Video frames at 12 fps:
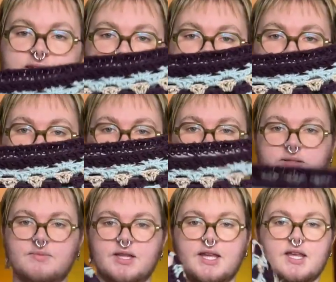It's same colors,
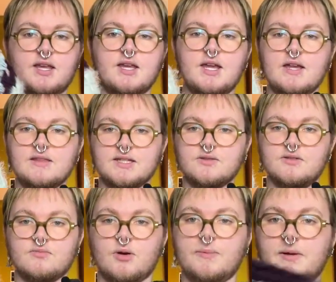but like this
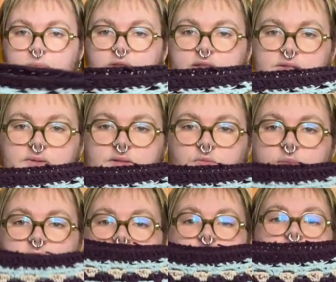one's more purple, this one's more
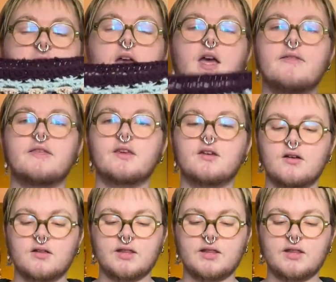blue. The